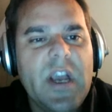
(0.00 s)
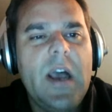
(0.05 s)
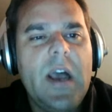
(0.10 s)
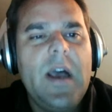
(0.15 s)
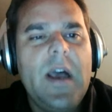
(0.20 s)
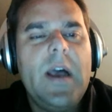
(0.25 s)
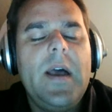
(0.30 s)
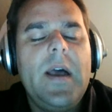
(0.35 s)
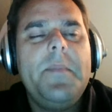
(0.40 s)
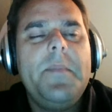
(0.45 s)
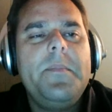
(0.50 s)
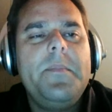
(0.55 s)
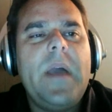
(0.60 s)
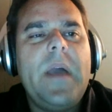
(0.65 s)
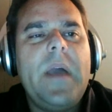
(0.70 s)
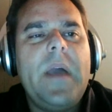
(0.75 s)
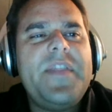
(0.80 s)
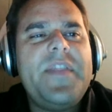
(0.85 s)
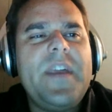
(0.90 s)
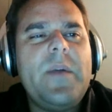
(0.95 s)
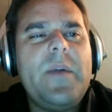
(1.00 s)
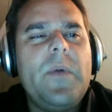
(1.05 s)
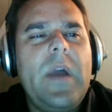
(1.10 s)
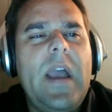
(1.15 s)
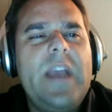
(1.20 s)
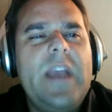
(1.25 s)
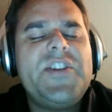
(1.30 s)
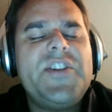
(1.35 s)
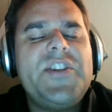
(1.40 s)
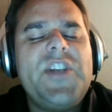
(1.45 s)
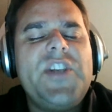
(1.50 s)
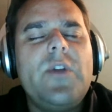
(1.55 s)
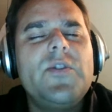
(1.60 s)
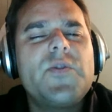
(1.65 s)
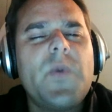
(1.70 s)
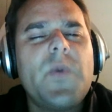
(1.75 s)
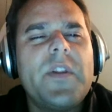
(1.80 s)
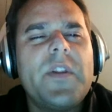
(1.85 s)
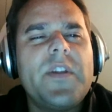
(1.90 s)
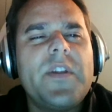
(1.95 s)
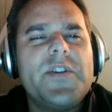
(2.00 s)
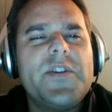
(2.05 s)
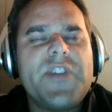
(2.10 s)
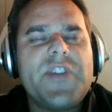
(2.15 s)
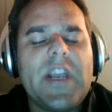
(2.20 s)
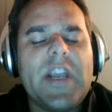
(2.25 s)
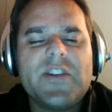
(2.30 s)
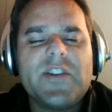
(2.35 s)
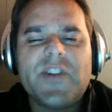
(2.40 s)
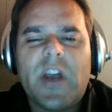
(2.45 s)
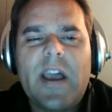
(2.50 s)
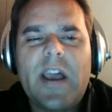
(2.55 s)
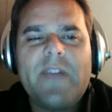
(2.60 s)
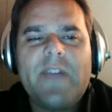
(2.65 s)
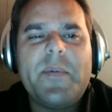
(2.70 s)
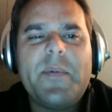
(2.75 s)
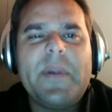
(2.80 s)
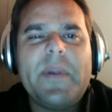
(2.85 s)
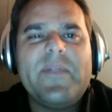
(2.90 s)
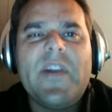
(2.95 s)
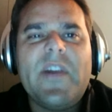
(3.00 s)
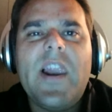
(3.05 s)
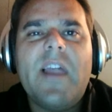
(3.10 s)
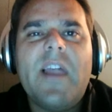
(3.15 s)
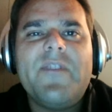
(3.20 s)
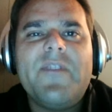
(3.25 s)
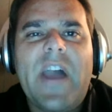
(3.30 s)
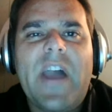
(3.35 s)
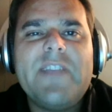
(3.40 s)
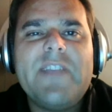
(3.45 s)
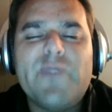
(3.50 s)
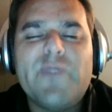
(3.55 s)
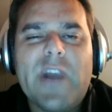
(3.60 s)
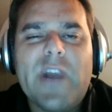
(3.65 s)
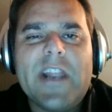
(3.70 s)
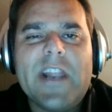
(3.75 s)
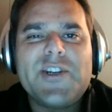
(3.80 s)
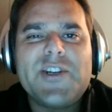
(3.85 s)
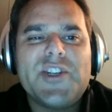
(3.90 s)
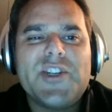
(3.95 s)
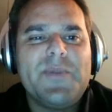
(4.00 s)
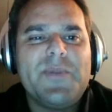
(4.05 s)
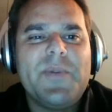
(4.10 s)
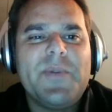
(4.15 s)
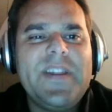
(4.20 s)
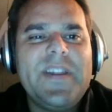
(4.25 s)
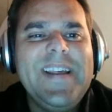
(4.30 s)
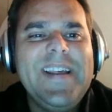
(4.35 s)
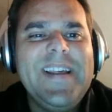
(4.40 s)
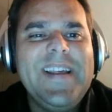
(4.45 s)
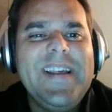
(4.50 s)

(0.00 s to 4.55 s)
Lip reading: I think SEO is one of those things that I have a bit of a love-hate relationship with.